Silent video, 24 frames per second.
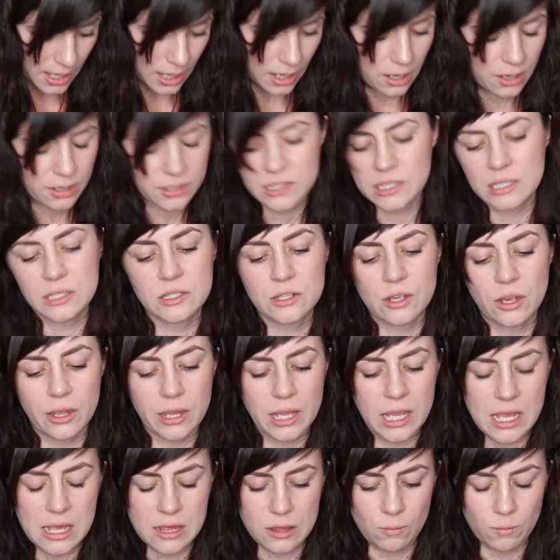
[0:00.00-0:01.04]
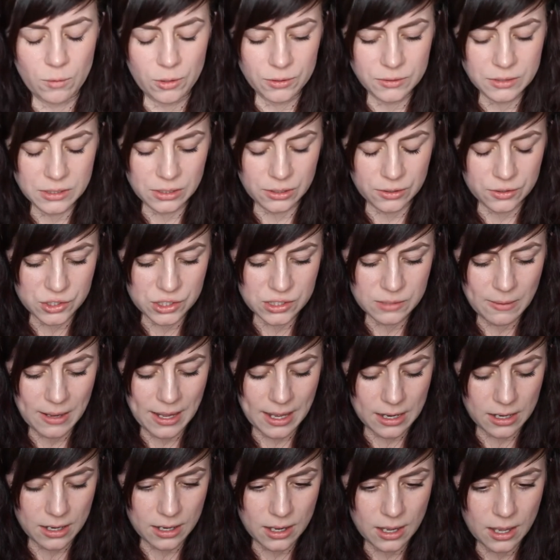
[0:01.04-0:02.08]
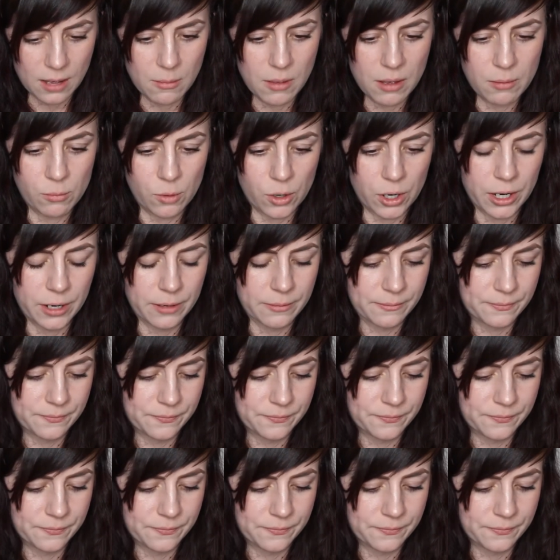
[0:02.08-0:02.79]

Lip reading: Harrison Scott Key, The World's Largest Man, a memoir.